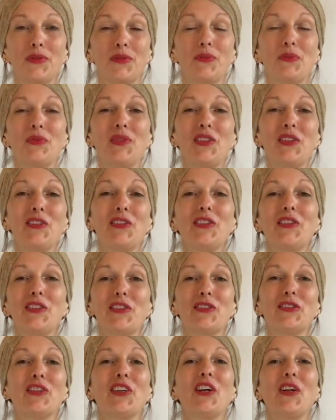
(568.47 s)

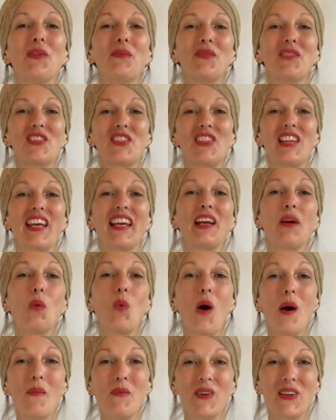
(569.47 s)
Beautiful. So taking
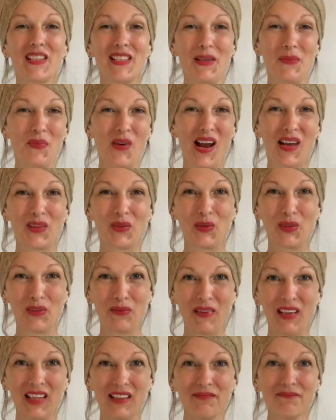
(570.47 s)
one more deep breath with
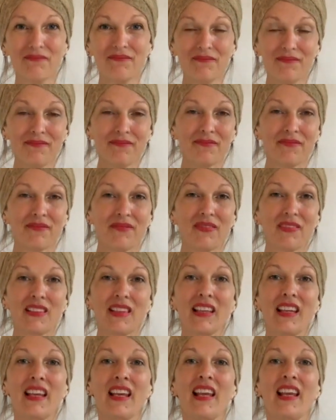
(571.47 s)
me.
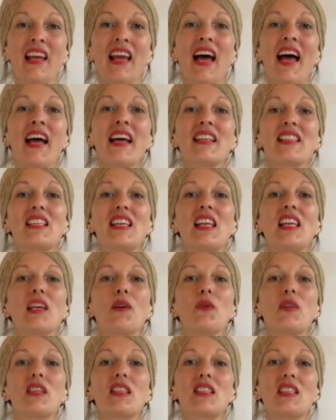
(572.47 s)
Exhaling
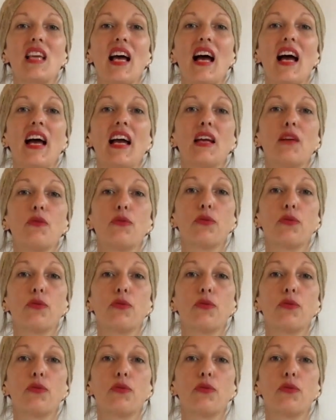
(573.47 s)
with a sigh.